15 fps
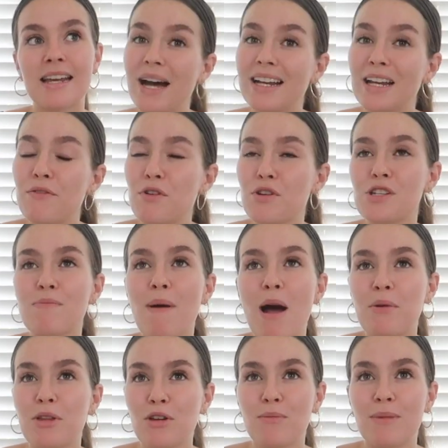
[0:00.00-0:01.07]
But if you're
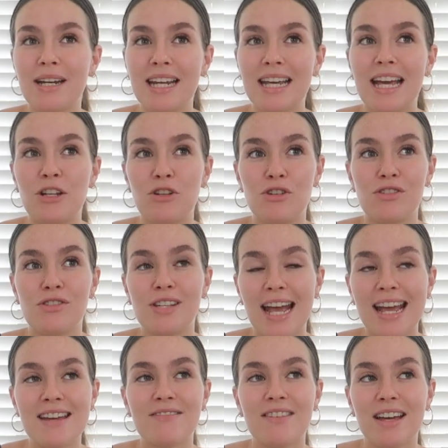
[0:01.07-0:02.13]
smart with your money and you
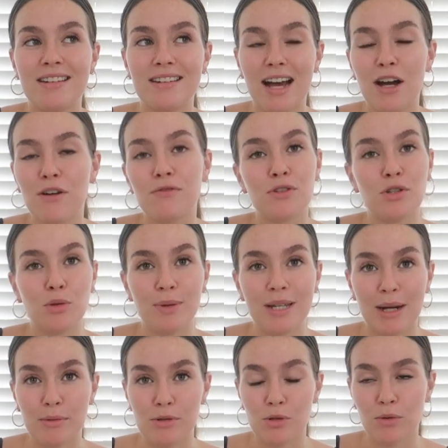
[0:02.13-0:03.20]
save enough, you'll be
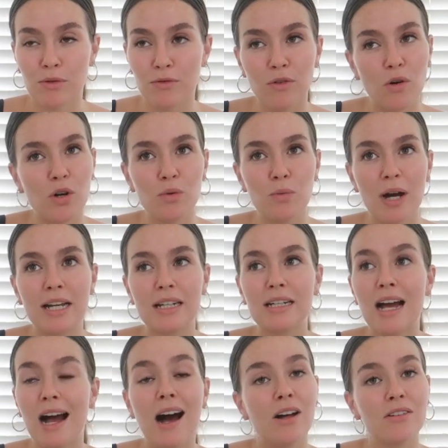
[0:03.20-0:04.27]
able to afford one.
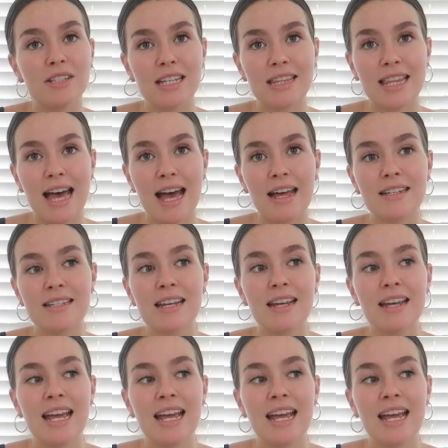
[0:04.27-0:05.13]
Carl did that,